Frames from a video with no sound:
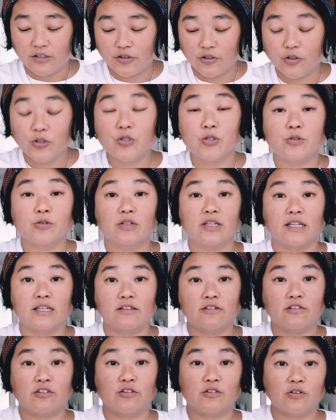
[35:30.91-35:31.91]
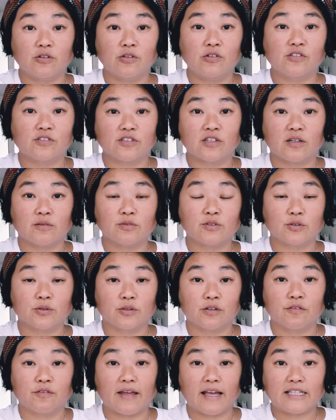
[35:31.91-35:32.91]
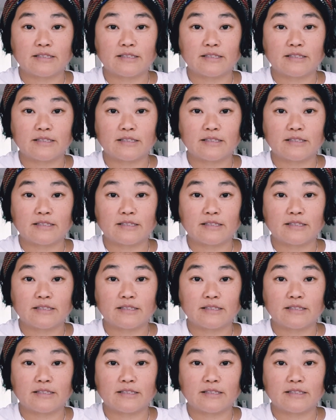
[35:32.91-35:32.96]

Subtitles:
you need to do some sort of